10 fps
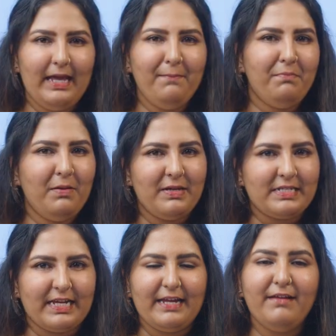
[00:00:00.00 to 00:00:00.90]

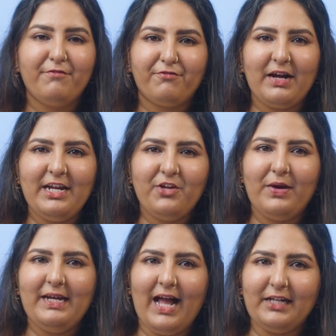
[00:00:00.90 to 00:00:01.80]
Implementing fine
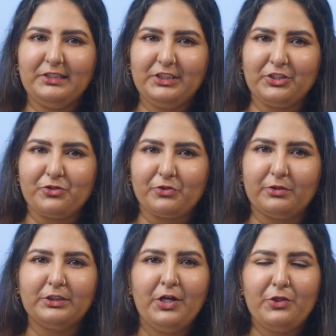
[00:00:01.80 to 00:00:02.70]
grained access
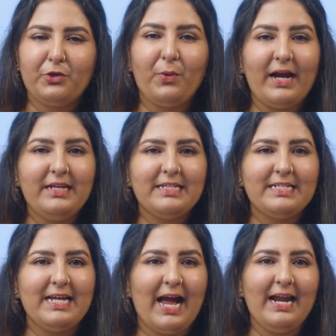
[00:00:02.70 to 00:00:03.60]
controls through
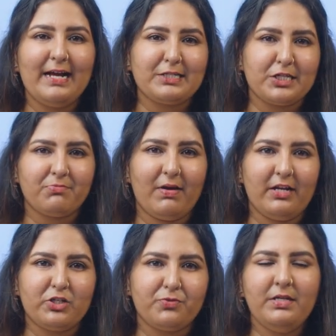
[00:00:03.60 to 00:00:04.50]
identity and access
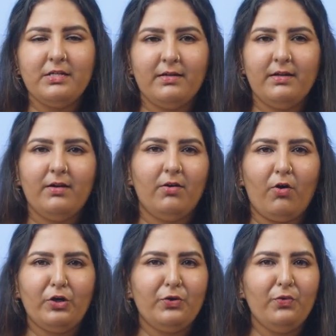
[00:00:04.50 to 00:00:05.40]
management
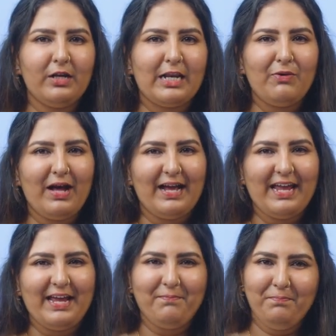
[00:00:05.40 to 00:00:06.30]
or Google Cloud
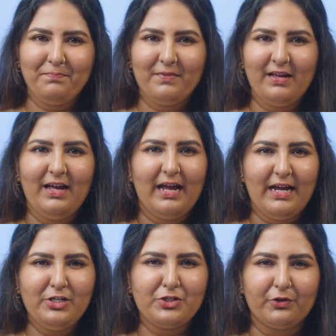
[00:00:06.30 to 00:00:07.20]
IAM
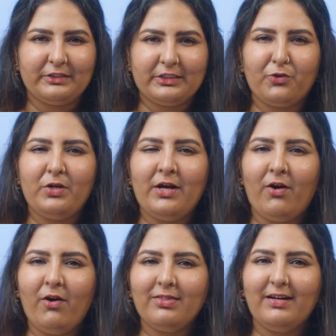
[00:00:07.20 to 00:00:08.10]
ensures that only
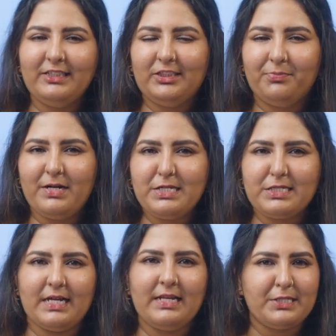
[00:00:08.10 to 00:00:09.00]
authorized
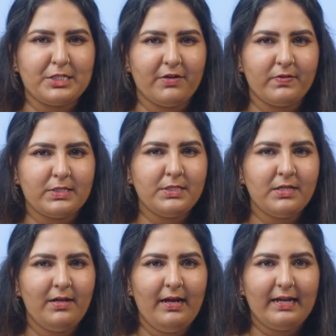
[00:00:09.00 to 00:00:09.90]
personnel and services
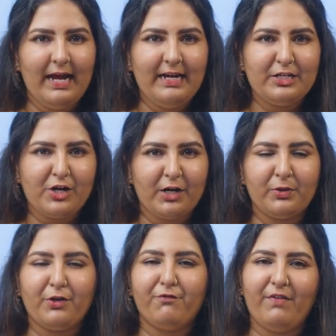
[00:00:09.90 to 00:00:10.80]
can interact
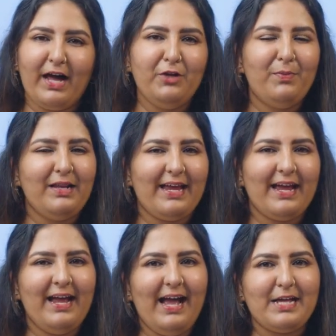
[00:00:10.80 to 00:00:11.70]
with your valuable
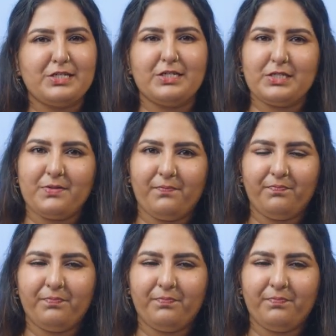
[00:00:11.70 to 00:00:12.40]
AI assets.